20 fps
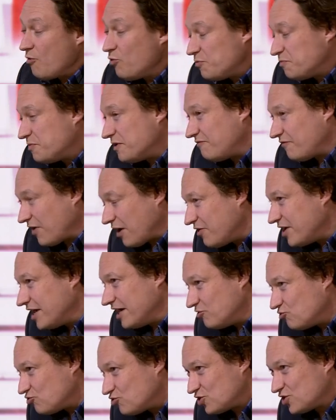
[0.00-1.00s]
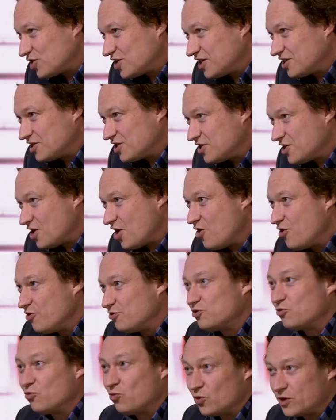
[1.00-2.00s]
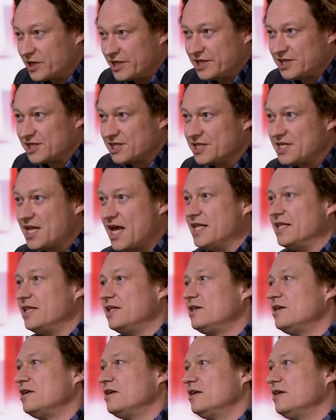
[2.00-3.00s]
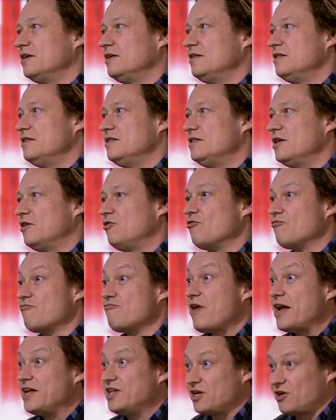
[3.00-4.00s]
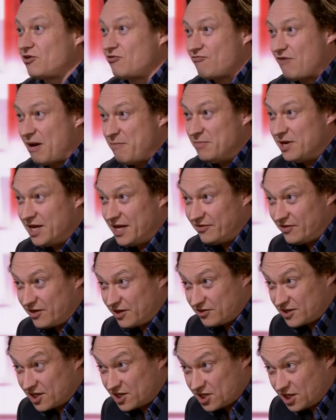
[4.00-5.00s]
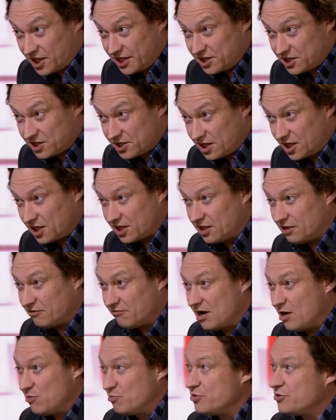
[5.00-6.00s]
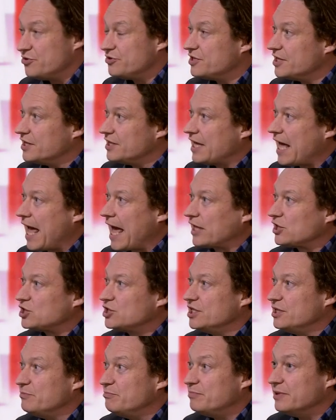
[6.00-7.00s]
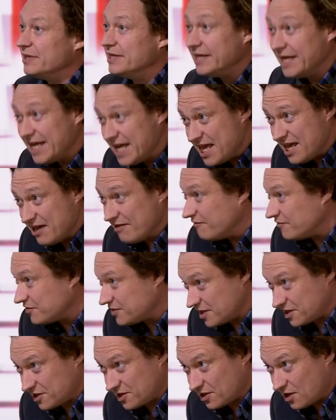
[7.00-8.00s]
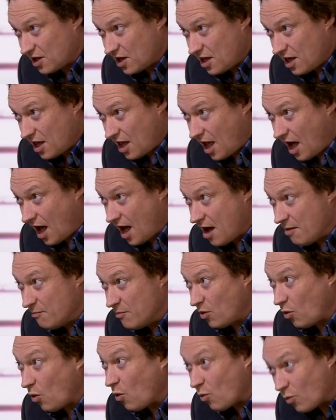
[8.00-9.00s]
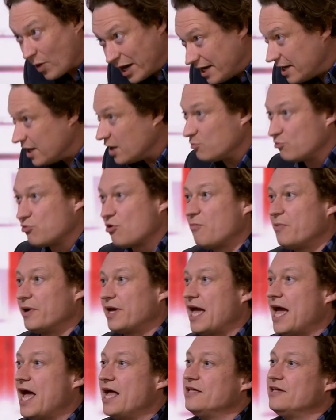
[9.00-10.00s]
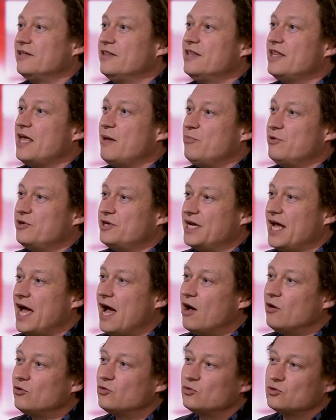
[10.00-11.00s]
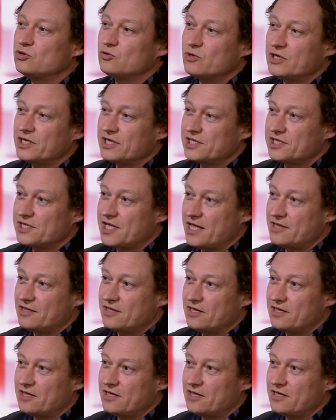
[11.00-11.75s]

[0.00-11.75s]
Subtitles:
I would be very interested to know to what extent the greater Kremlin, the tight circle around Putin, actually believes this Orwellian propaganda that they're putting out, or to what extent...